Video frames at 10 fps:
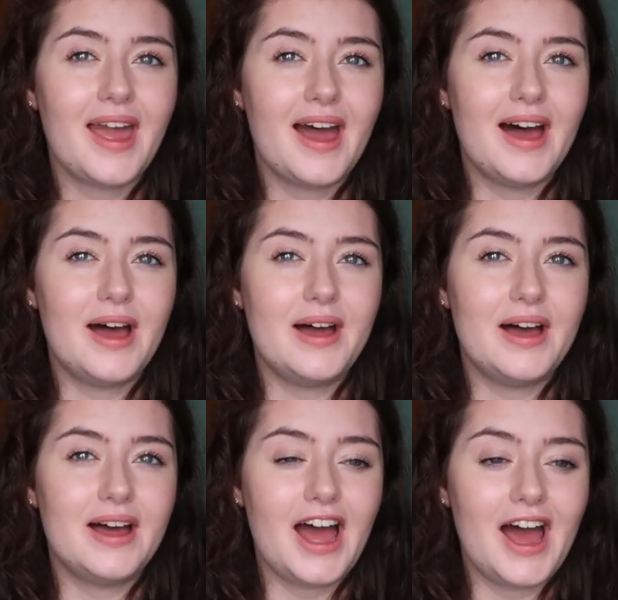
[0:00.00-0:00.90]

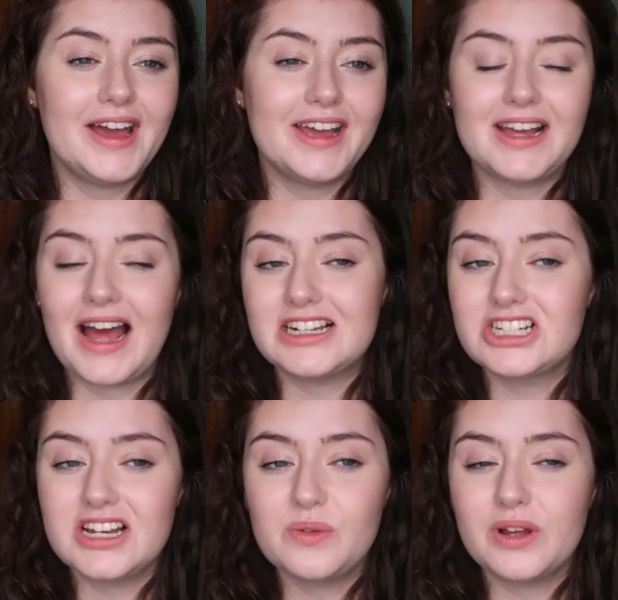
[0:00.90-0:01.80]
Uh, I
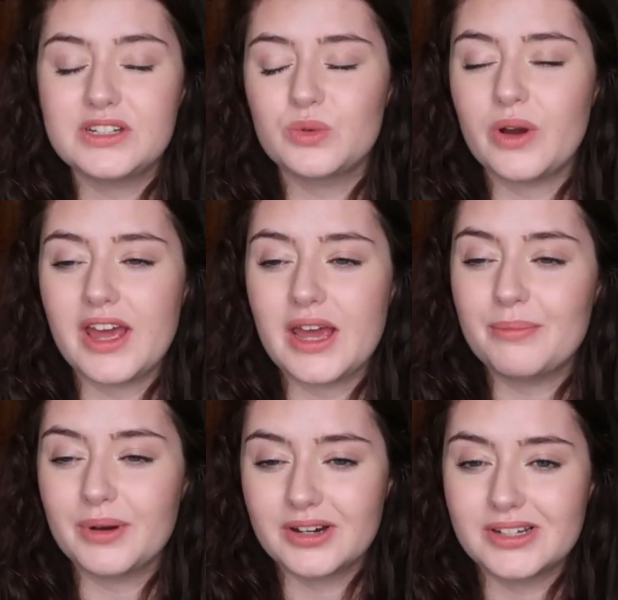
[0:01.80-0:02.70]
actually went
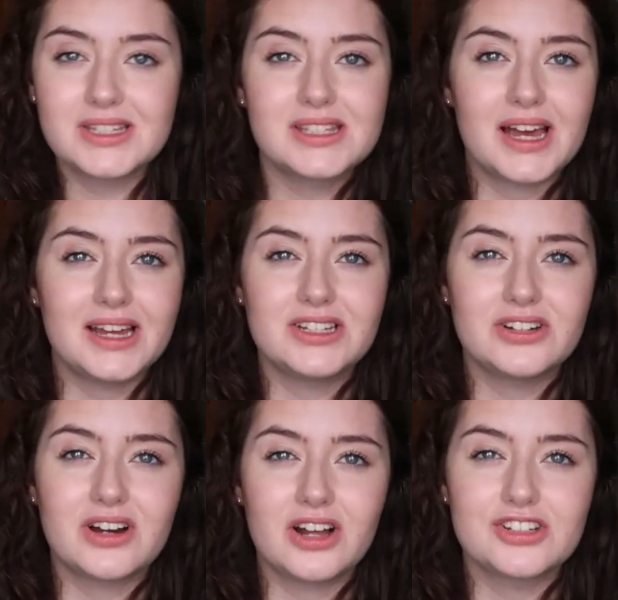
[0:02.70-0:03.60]
away because I
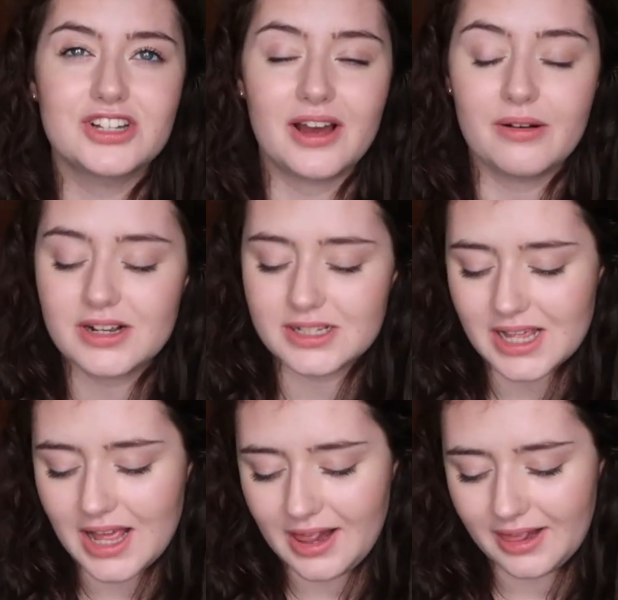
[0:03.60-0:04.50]
took hot showers.
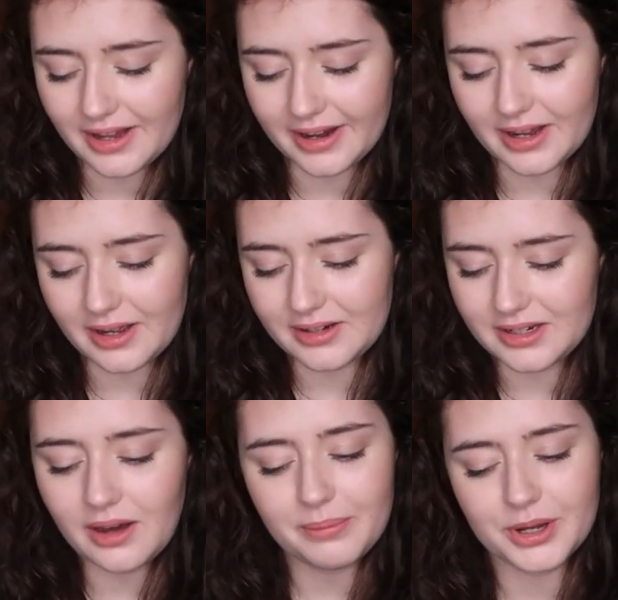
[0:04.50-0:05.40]
Like,
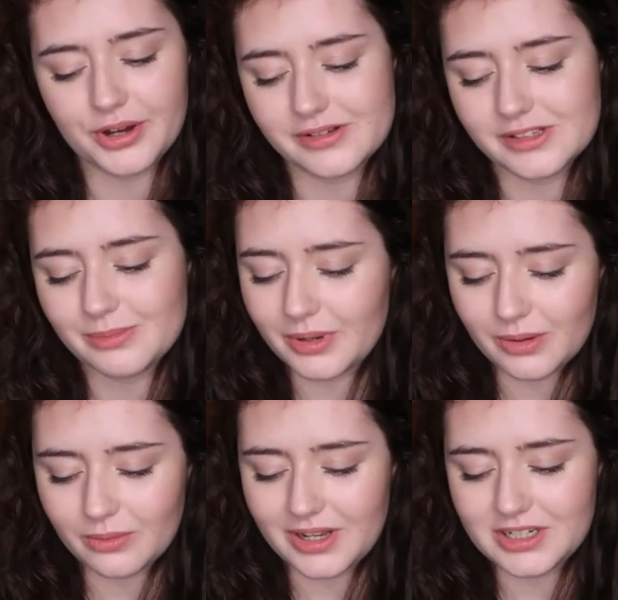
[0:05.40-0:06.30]
not because, but
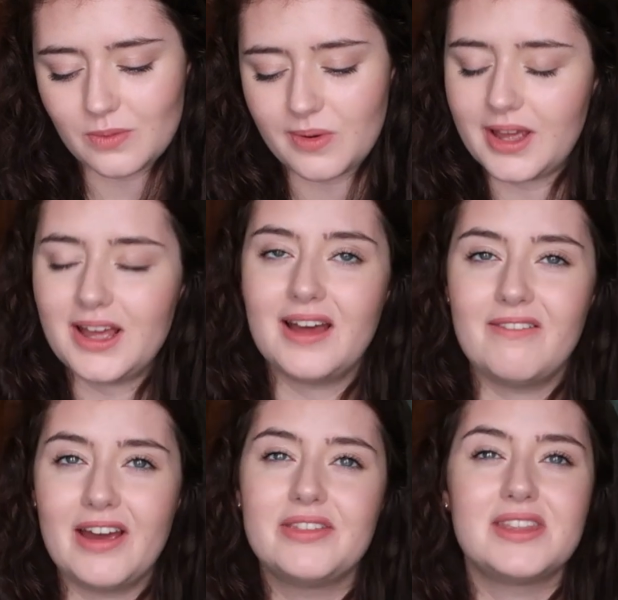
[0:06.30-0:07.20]
it went away
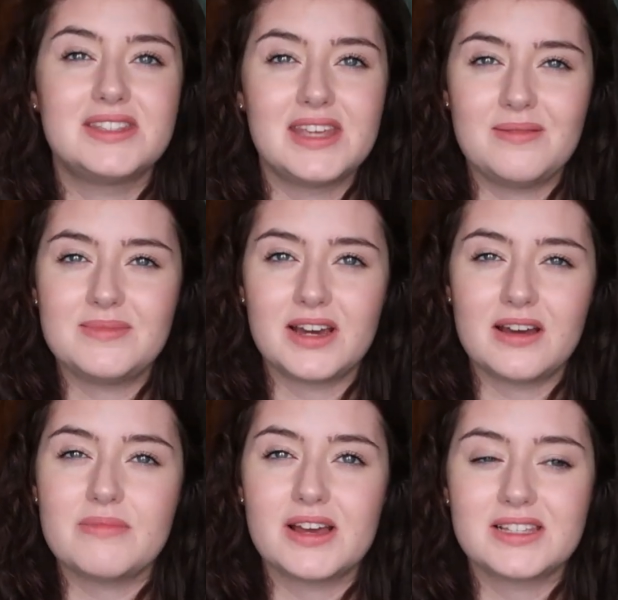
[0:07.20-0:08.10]
around the same
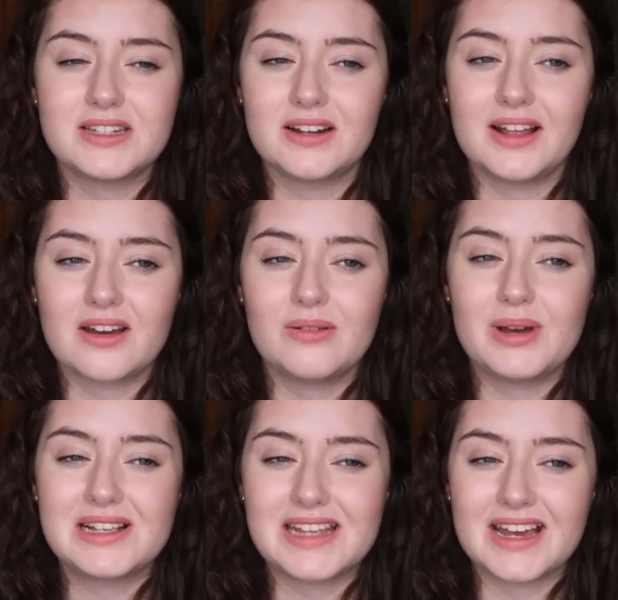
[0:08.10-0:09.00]
time. I like, on
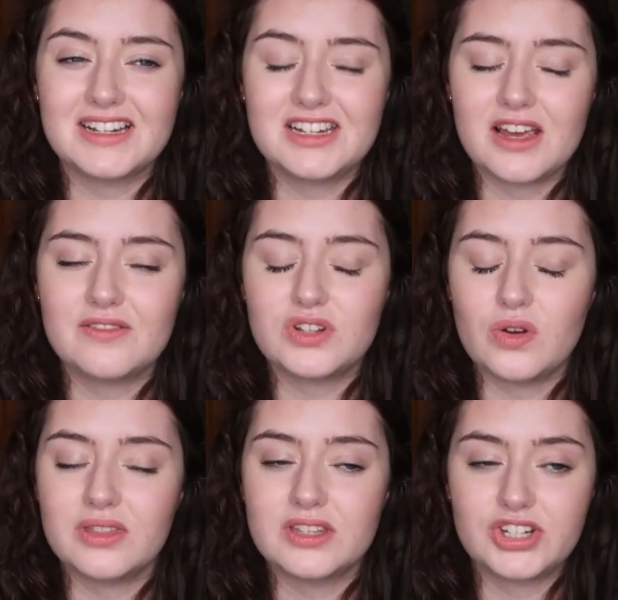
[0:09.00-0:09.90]
my second day of
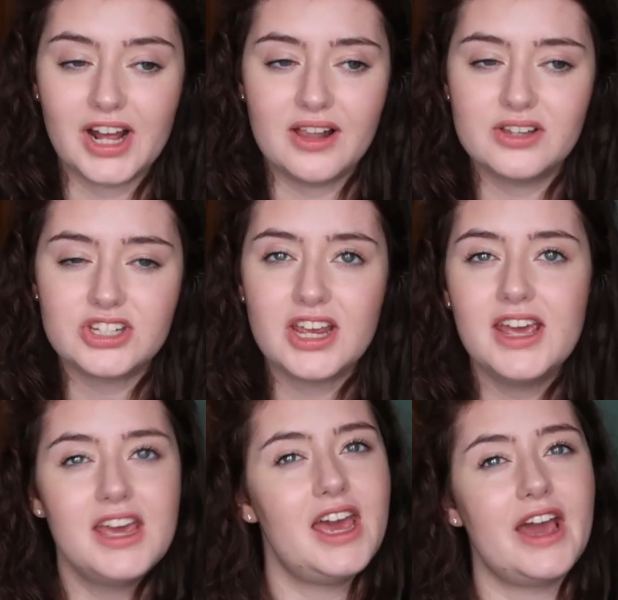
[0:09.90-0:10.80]
doing the challenge,
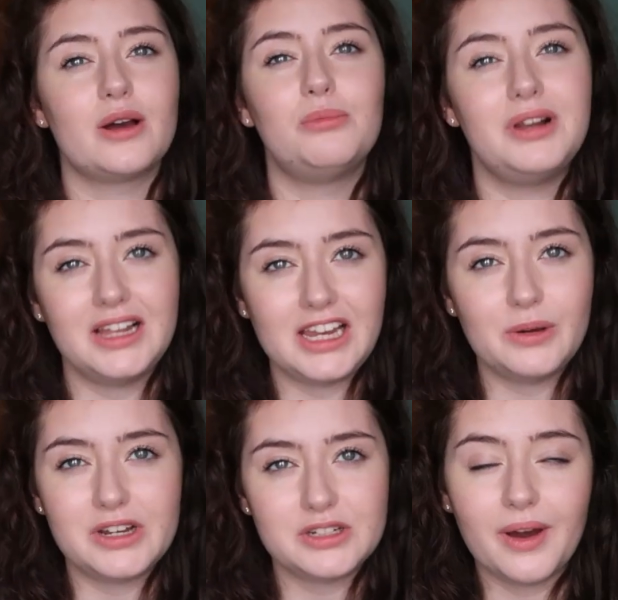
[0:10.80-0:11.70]
it
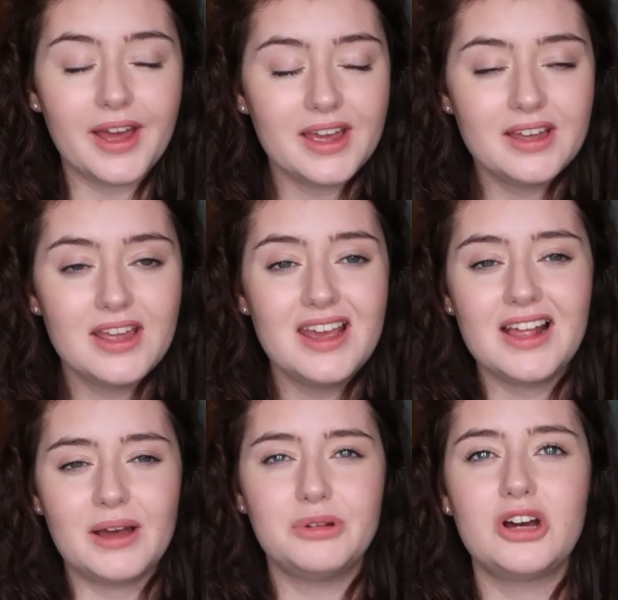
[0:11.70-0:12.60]
completely went away.
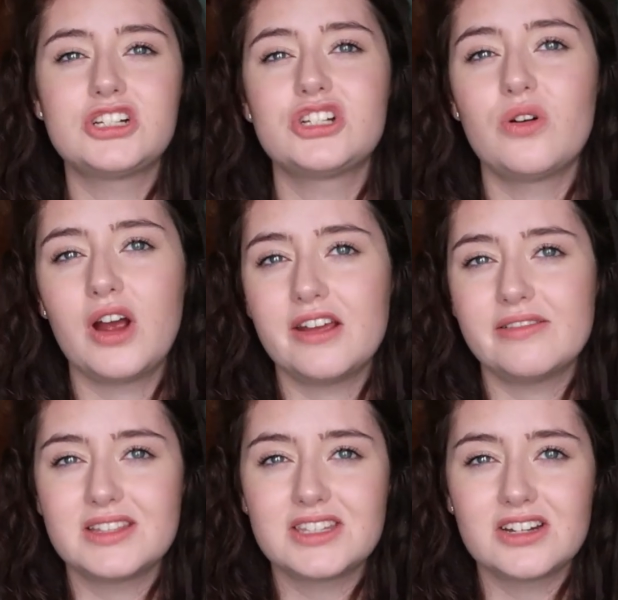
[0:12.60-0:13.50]
I'm not sure
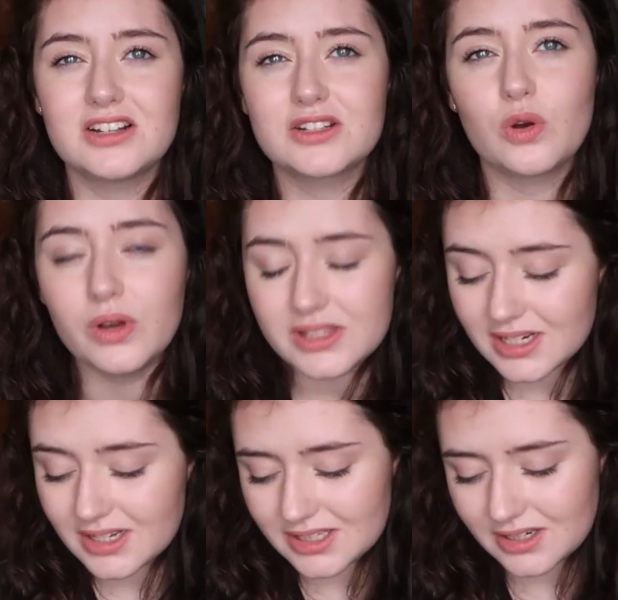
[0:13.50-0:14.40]
if it's just
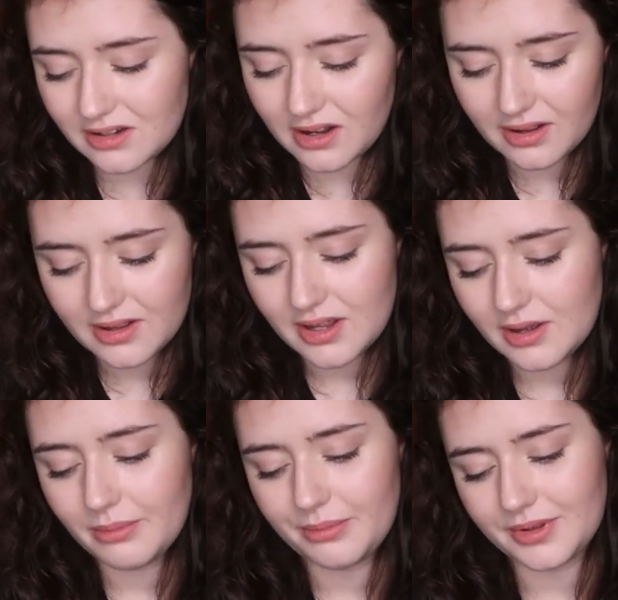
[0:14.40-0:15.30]
coincidence or not,
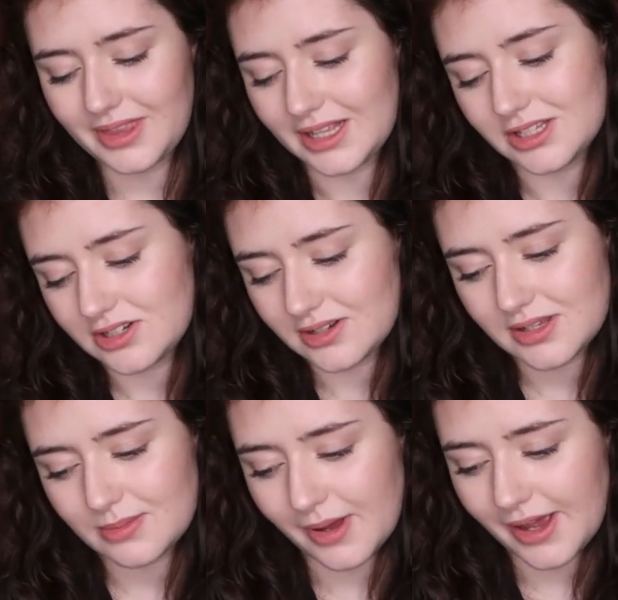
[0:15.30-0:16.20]
but that's
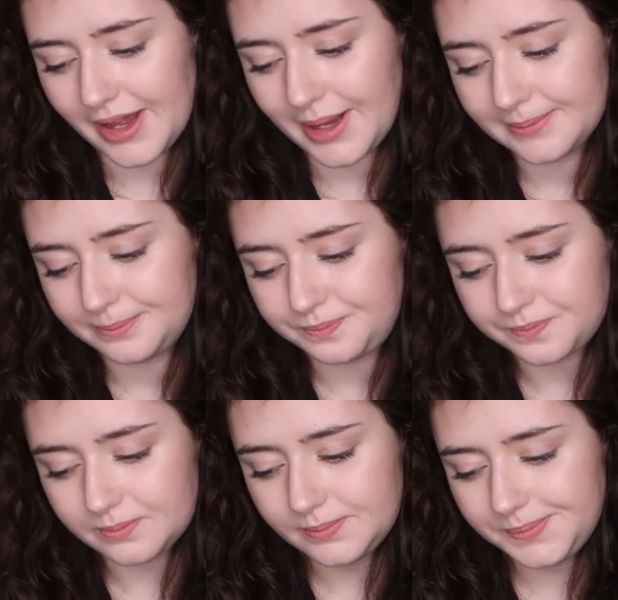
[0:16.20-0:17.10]
just my,
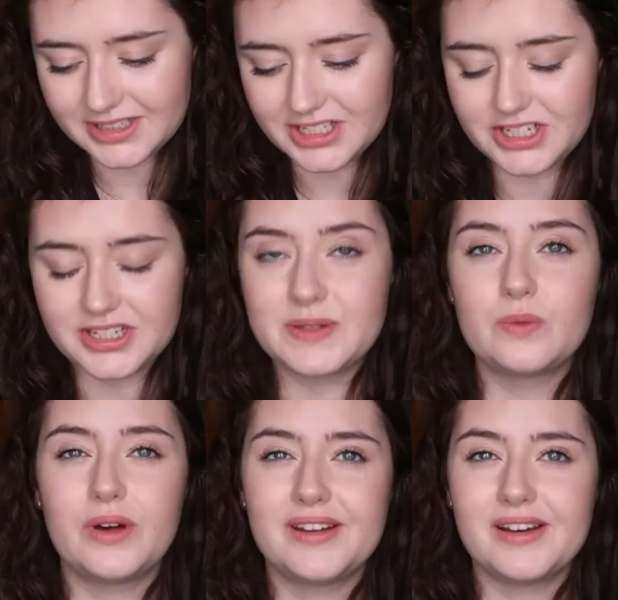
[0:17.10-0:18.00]
that's
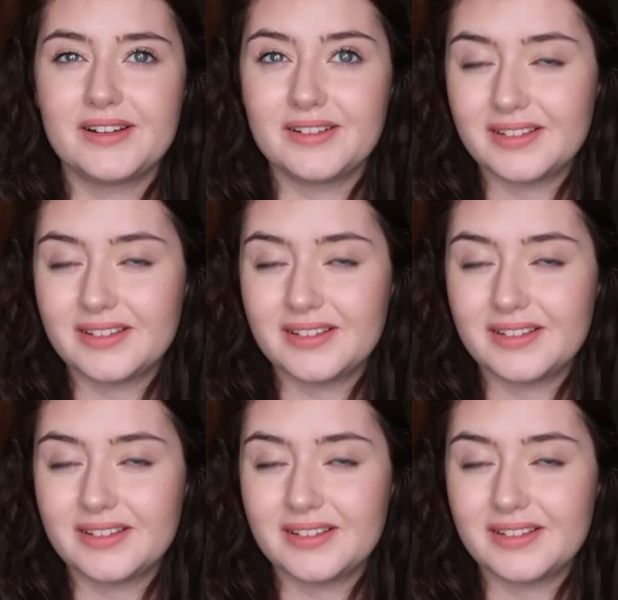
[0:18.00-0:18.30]
just what